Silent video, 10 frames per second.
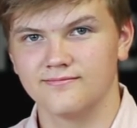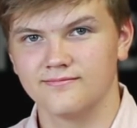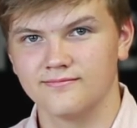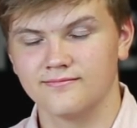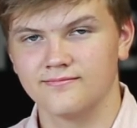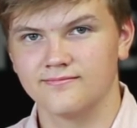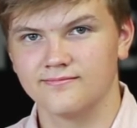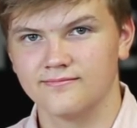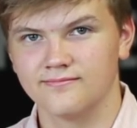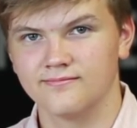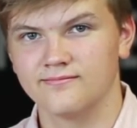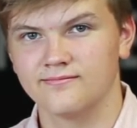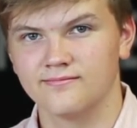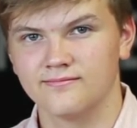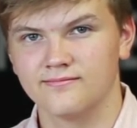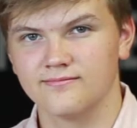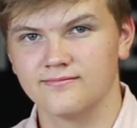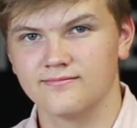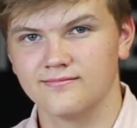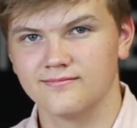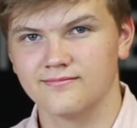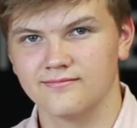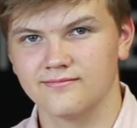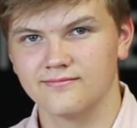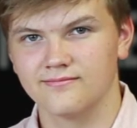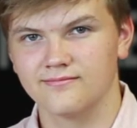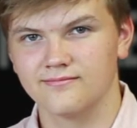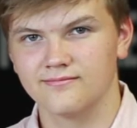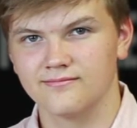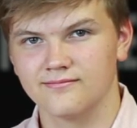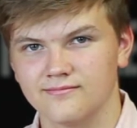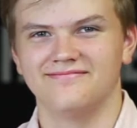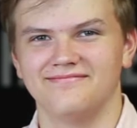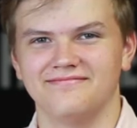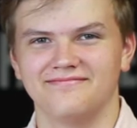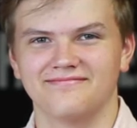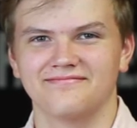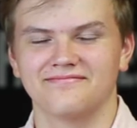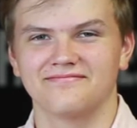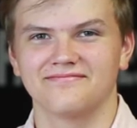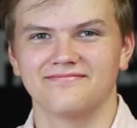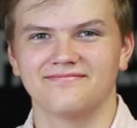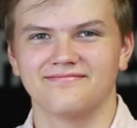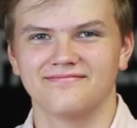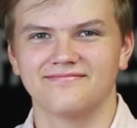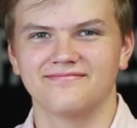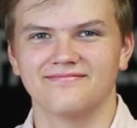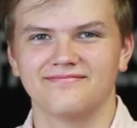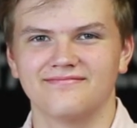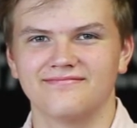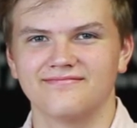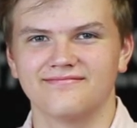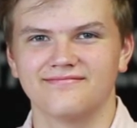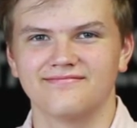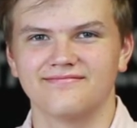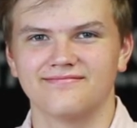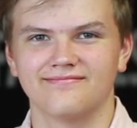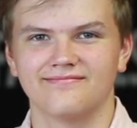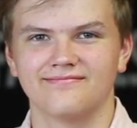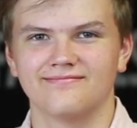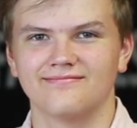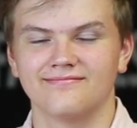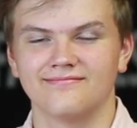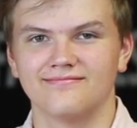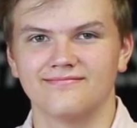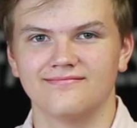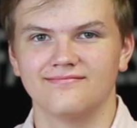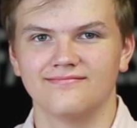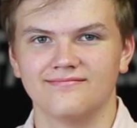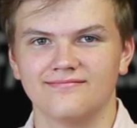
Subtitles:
No words are spoken by the person on screen.